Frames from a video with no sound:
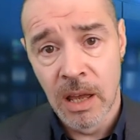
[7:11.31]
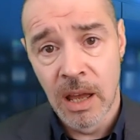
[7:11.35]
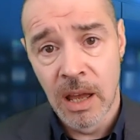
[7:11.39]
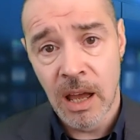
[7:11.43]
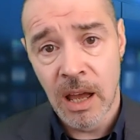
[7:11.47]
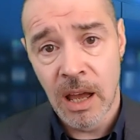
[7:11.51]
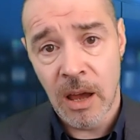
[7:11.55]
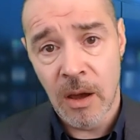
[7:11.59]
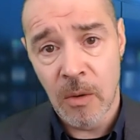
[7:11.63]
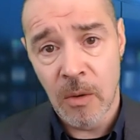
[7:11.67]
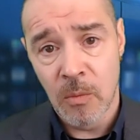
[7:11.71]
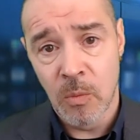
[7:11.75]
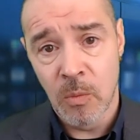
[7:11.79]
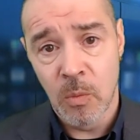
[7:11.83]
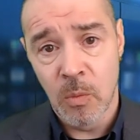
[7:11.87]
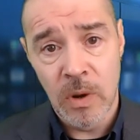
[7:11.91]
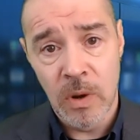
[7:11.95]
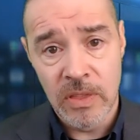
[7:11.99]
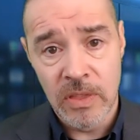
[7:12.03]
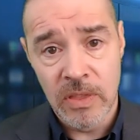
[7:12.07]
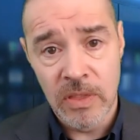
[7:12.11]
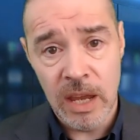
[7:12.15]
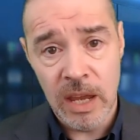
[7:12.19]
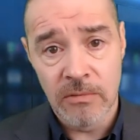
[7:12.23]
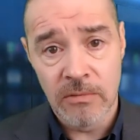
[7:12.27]
When
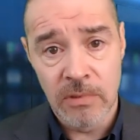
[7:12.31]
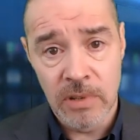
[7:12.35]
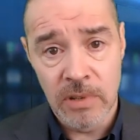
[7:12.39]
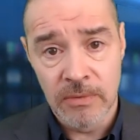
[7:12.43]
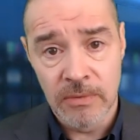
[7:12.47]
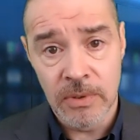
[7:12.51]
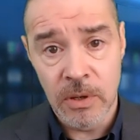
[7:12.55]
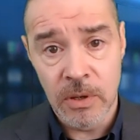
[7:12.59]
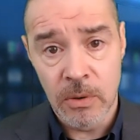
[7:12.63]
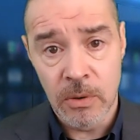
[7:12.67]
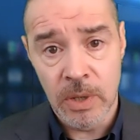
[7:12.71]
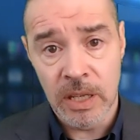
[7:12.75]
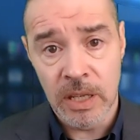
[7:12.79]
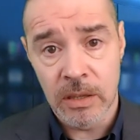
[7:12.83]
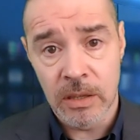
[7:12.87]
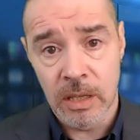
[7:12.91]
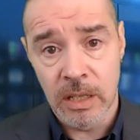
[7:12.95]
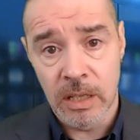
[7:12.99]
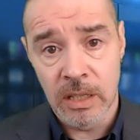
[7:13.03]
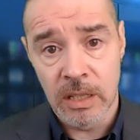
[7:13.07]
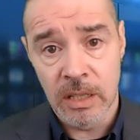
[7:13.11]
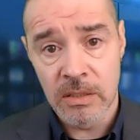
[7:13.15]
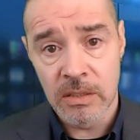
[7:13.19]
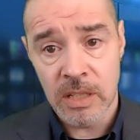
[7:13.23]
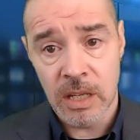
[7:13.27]
they're reviewing
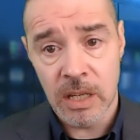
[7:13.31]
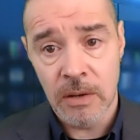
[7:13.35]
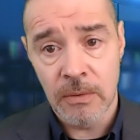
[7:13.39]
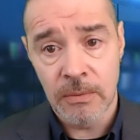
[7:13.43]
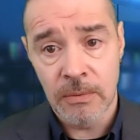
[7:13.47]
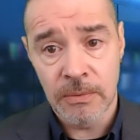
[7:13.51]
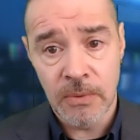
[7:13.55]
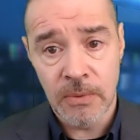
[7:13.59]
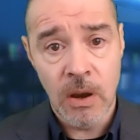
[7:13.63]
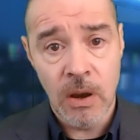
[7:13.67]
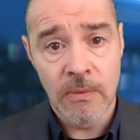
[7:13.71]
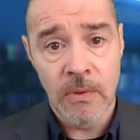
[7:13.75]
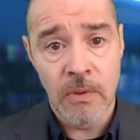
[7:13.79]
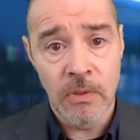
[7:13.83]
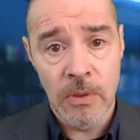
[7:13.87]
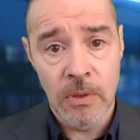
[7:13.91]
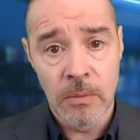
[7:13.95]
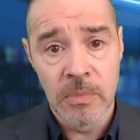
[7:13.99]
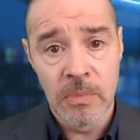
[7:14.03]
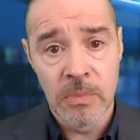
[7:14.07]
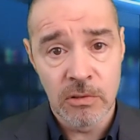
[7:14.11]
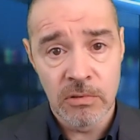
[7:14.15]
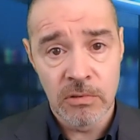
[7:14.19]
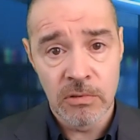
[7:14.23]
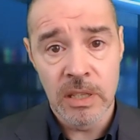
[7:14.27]
things, if 5 of them
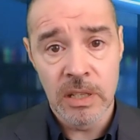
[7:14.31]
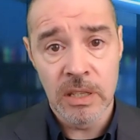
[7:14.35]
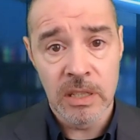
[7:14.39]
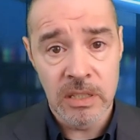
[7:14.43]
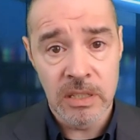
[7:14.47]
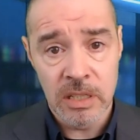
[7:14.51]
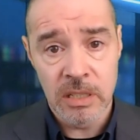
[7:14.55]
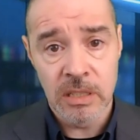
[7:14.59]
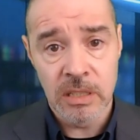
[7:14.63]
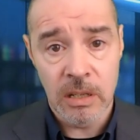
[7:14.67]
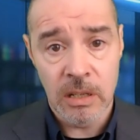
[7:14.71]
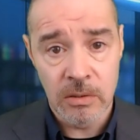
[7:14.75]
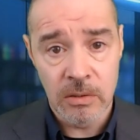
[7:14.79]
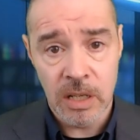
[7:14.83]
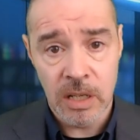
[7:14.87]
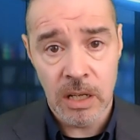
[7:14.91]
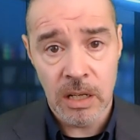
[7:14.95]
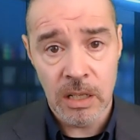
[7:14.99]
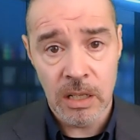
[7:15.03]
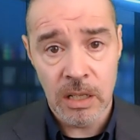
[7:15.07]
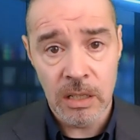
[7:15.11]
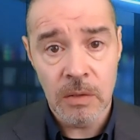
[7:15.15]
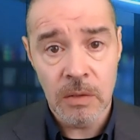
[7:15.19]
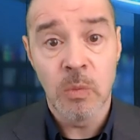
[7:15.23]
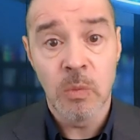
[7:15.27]
agree this is
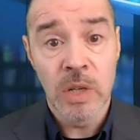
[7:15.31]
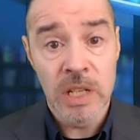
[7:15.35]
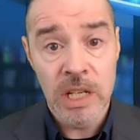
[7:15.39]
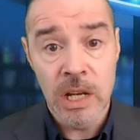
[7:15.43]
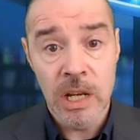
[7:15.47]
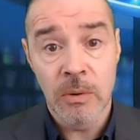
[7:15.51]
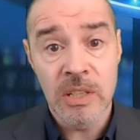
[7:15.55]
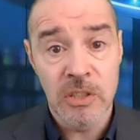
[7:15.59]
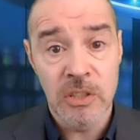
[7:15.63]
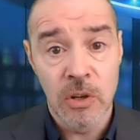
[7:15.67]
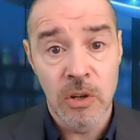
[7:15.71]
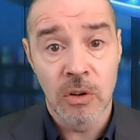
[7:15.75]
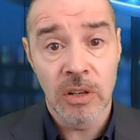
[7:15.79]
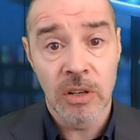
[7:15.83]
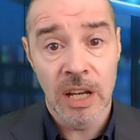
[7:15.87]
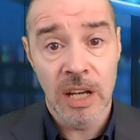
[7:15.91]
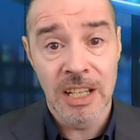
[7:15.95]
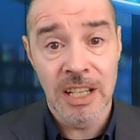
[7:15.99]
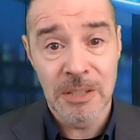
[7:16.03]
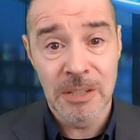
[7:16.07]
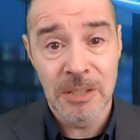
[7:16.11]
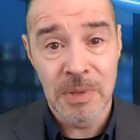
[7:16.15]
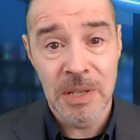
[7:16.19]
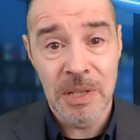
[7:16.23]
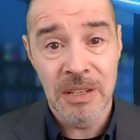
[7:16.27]
okay, we know it's not going
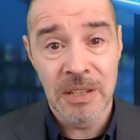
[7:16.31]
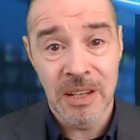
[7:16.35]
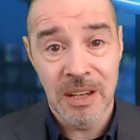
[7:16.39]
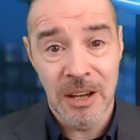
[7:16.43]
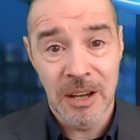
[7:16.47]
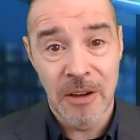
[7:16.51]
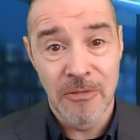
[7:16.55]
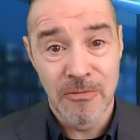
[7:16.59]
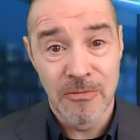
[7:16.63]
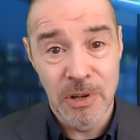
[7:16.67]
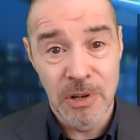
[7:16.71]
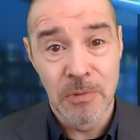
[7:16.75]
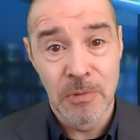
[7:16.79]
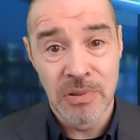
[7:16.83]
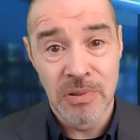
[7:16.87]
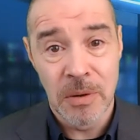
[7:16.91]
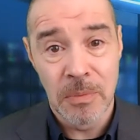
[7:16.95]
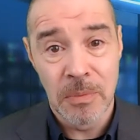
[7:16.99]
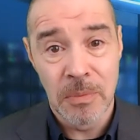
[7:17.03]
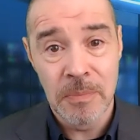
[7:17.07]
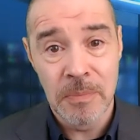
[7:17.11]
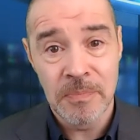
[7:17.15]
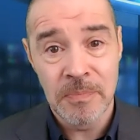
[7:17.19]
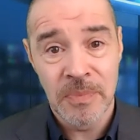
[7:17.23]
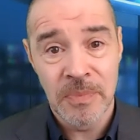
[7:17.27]
to be a real
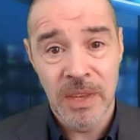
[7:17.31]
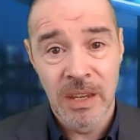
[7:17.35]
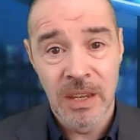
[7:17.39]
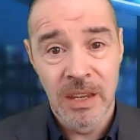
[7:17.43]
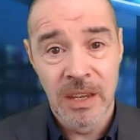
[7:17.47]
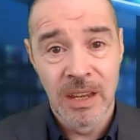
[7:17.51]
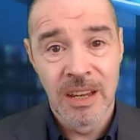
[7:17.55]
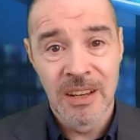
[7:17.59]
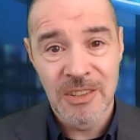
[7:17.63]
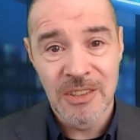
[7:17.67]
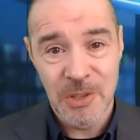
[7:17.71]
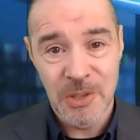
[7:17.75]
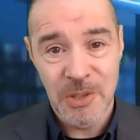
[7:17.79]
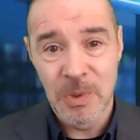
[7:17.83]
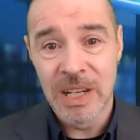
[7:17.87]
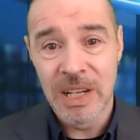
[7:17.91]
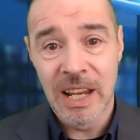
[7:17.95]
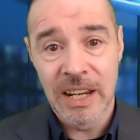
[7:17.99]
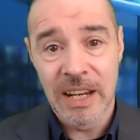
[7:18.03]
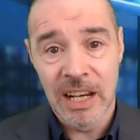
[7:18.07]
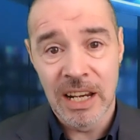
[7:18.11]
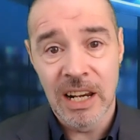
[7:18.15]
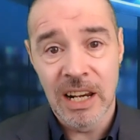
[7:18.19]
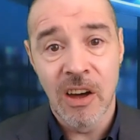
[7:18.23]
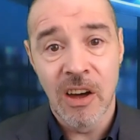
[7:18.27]
problem, so we let
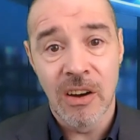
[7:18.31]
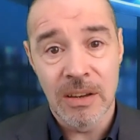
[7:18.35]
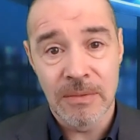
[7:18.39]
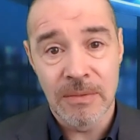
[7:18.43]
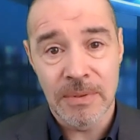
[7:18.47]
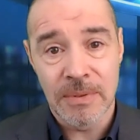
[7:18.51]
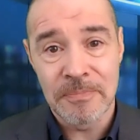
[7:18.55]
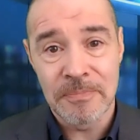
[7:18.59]
it live.